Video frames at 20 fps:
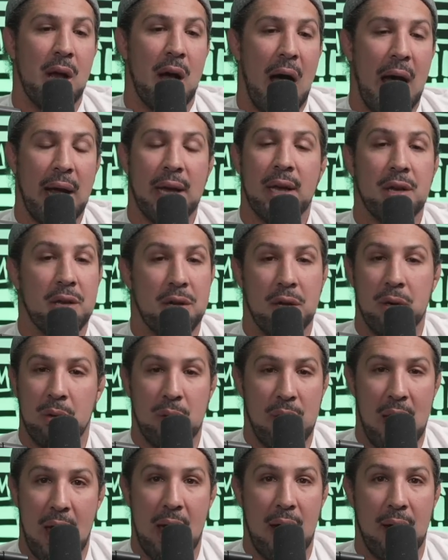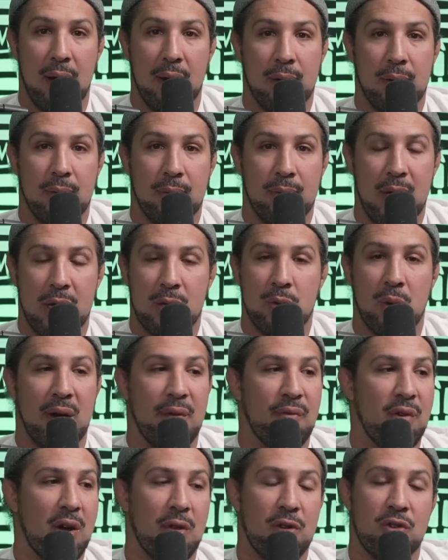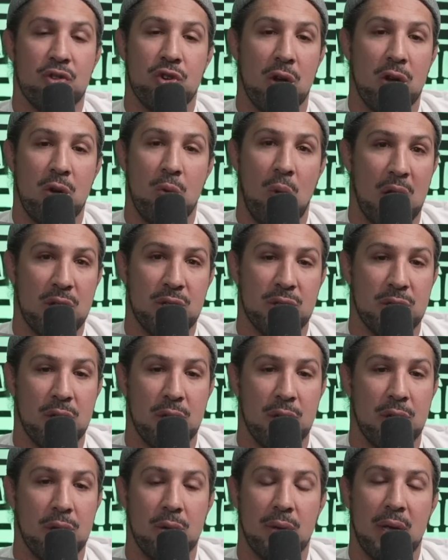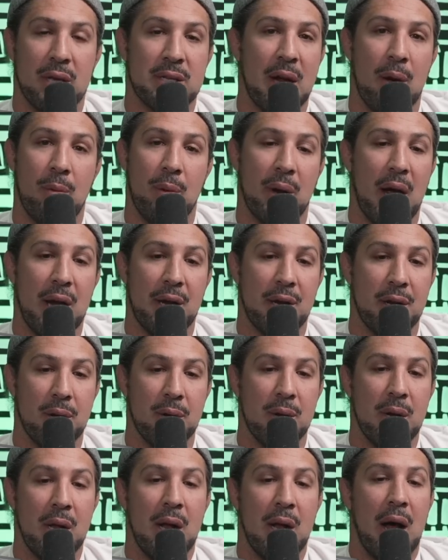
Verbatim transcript: I can do that. That's what every other show you watch is going to do. That's not what I do.